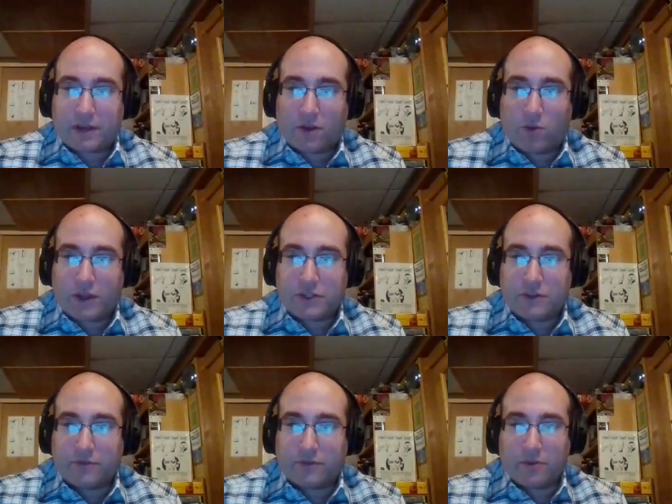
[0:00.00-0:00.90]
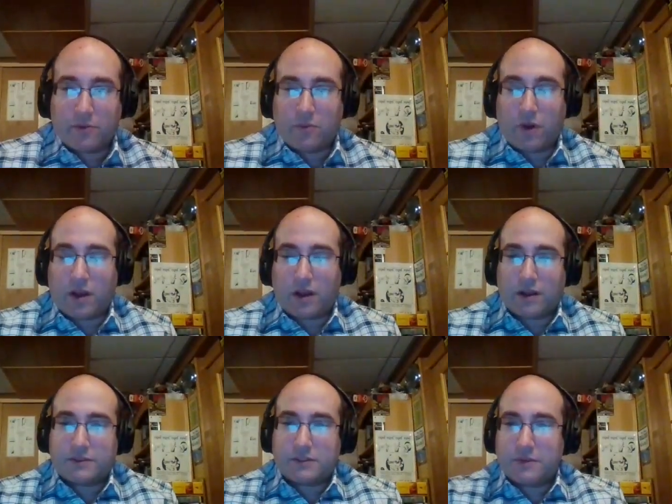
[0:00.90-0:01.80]
a question from
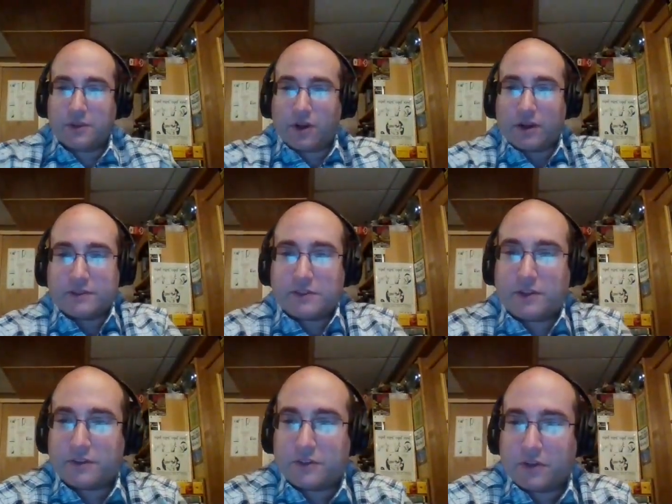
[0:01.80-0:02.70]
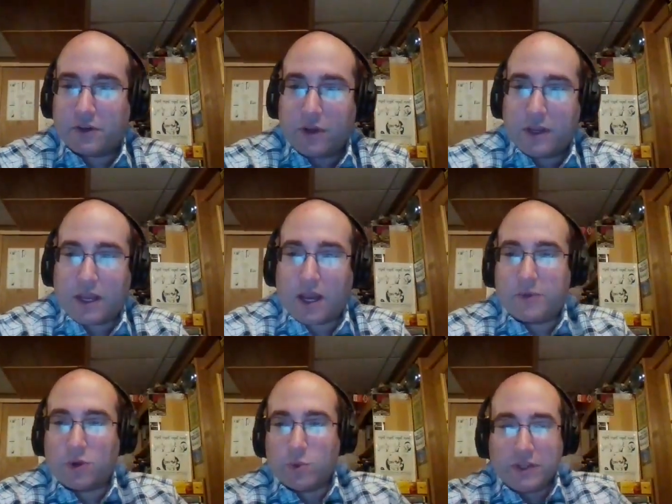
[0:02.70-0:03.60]
someone in the audience here. So I'm
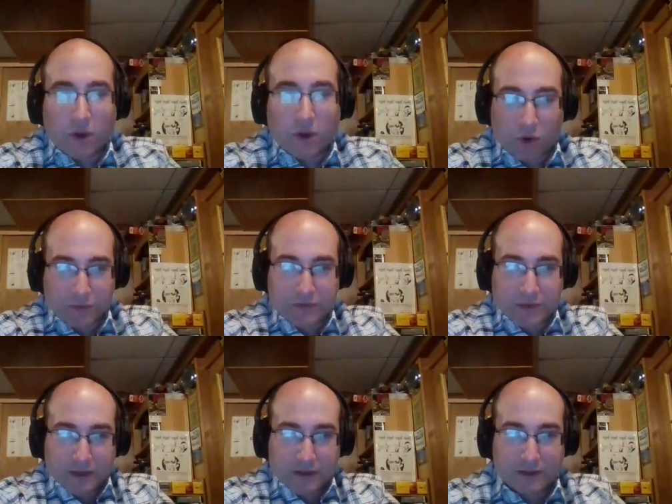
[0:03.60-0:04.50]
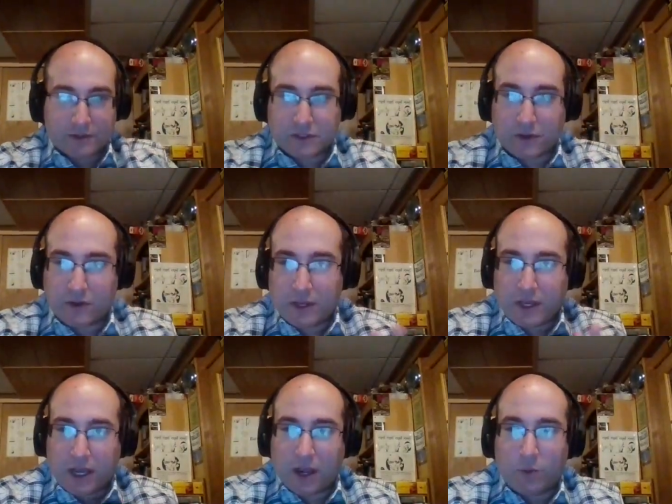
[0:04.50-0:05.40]
going to read the whole thing. So
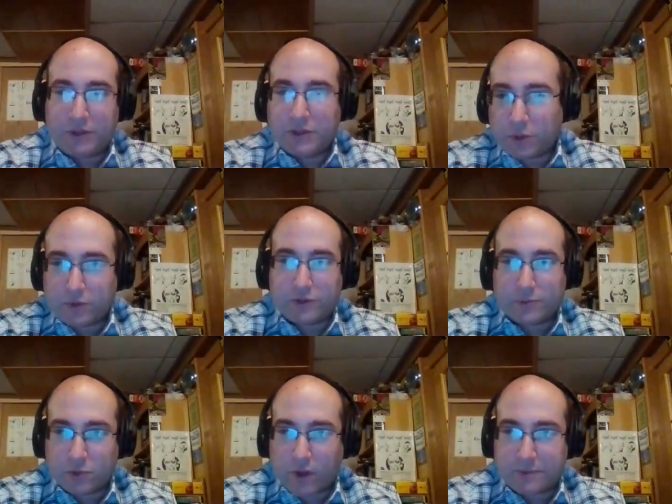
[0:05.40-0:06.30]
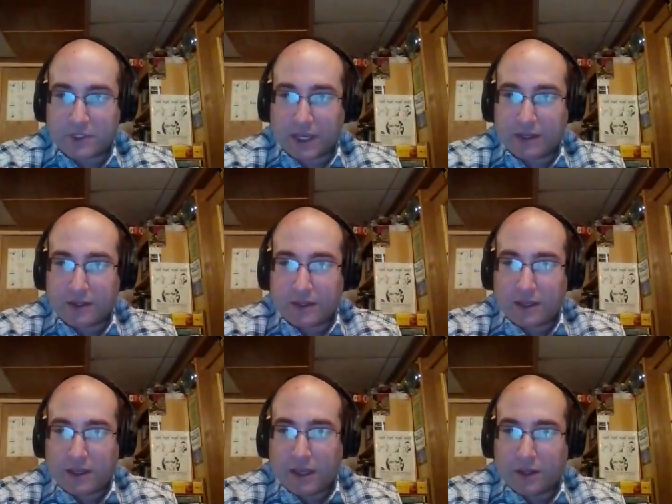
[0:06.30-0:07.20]
I went to Nordstrom's website.
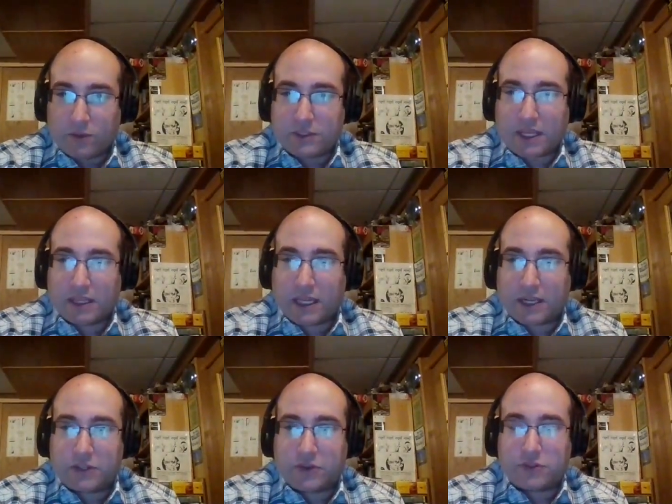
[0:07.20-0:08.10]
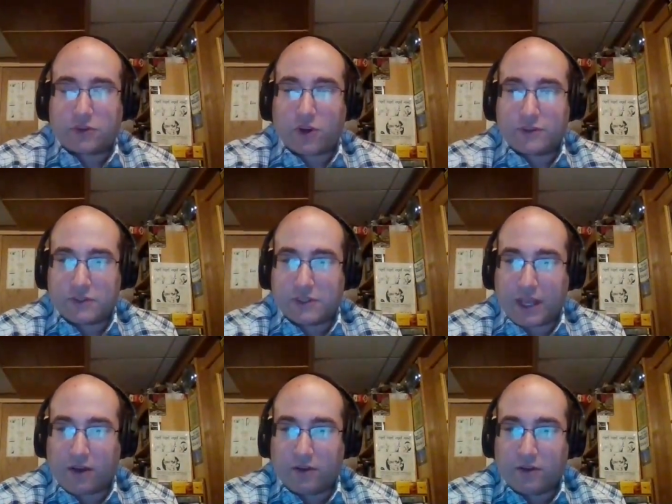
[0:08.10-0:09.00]
It looks like a lot of shirts are on
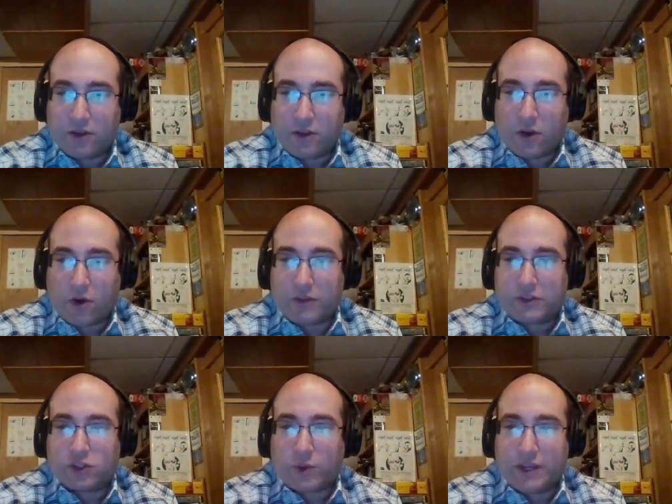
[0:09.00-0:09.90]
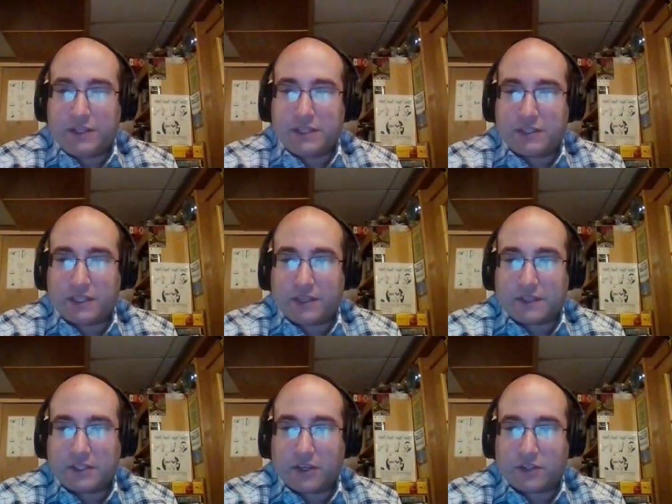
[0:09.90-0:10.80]
sale. Are they trying to incentivize